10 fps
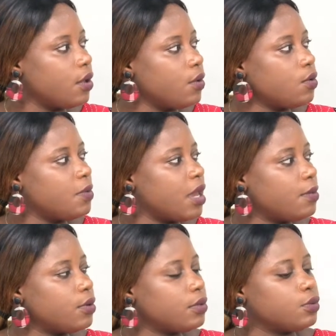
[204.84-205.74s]

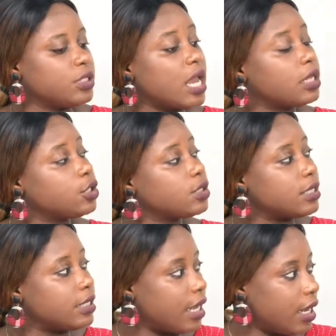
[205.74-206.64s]
will take just a
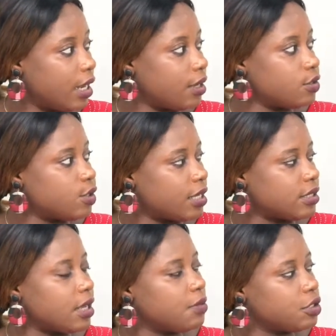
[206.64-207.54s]
day to
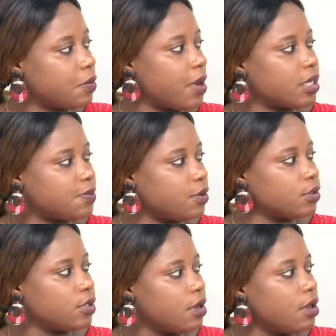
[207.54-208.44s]
establish a
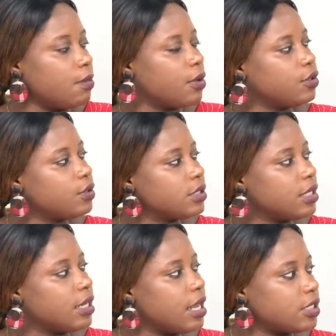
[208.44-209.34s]
passport, but those in
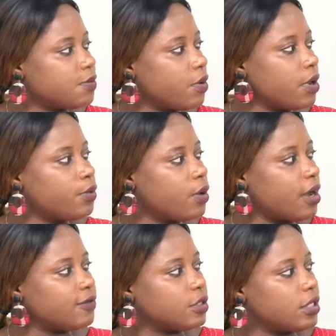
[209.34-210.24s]
the diaspora will
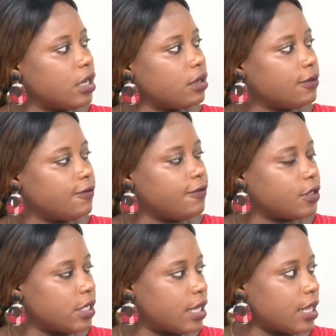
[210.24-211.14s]
have to take
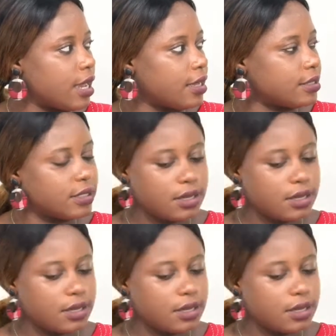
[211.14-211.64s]
48 hours.